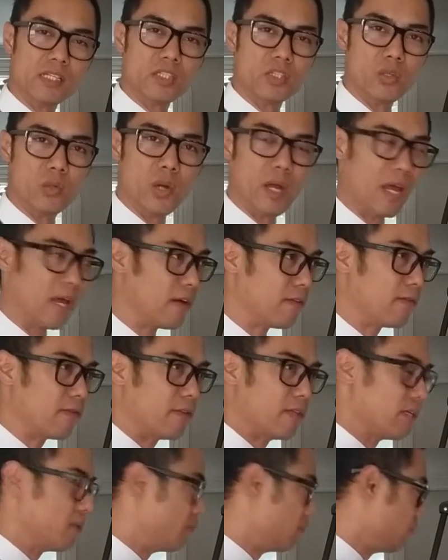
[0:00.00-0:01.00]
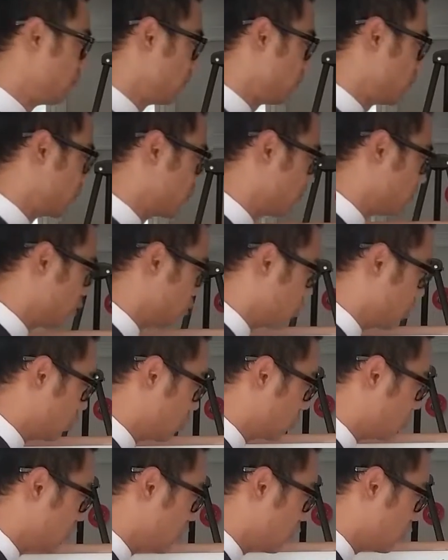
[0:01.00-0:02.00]
to have them
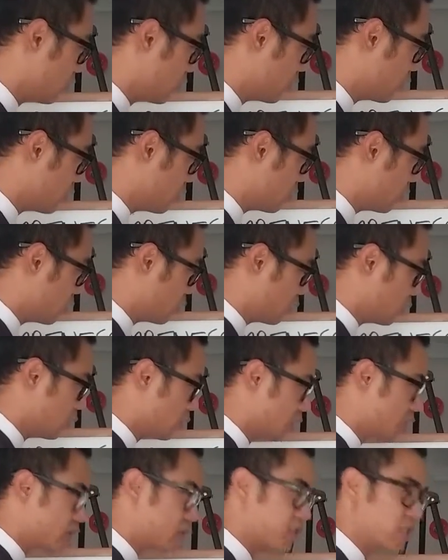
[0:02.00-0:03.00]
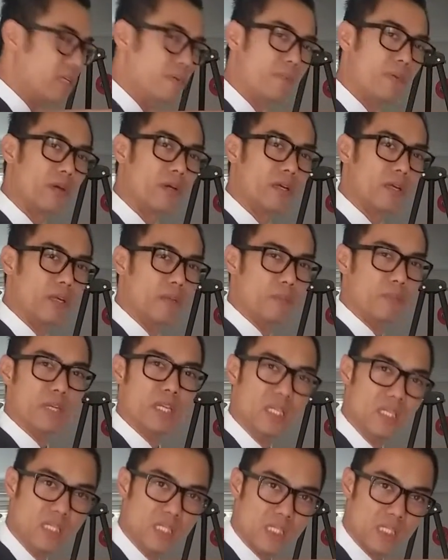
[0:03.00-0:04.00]
to sleep in
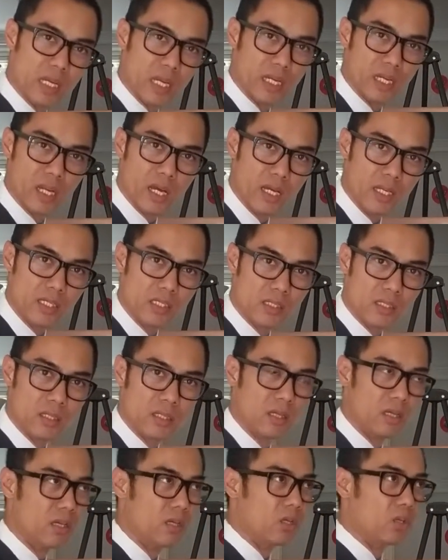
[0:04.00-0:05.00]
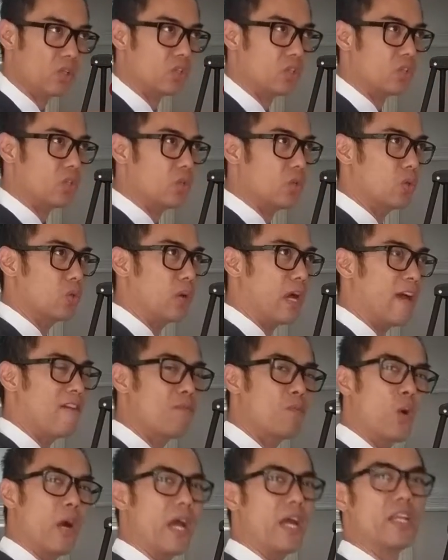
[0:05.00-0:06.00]
peace at night, to
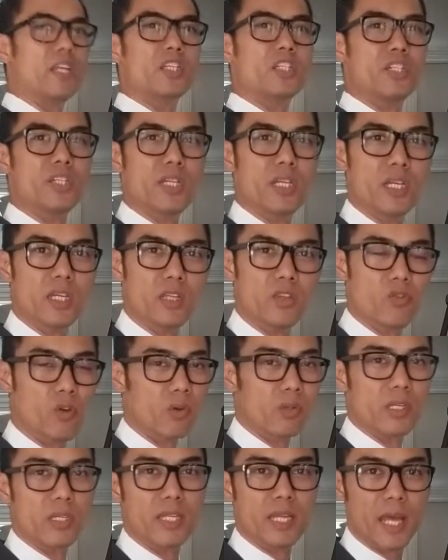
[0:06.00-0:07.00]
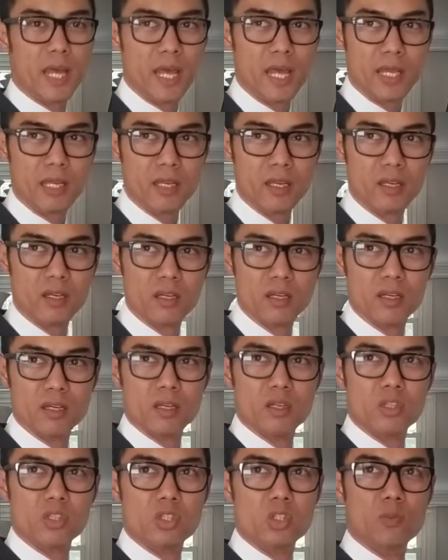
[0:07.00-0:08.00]
have more energy throughout the day,
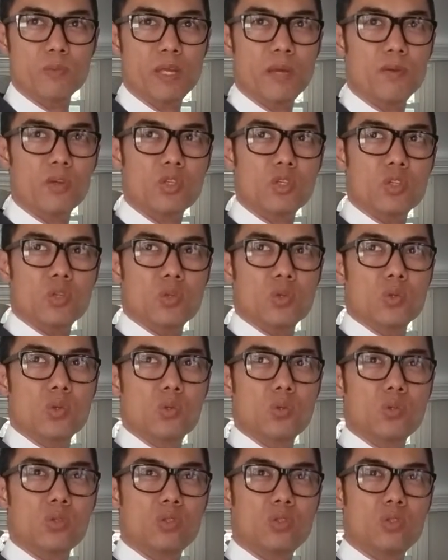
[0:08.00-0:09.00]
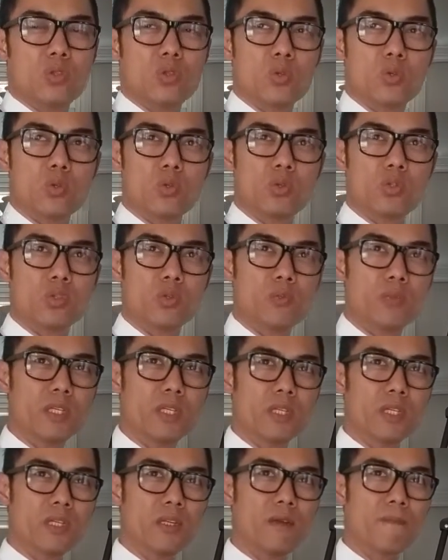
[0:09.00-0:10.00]
to be able to
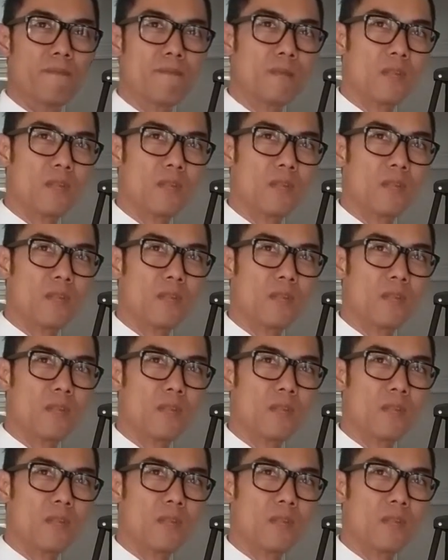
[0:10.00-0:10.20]
be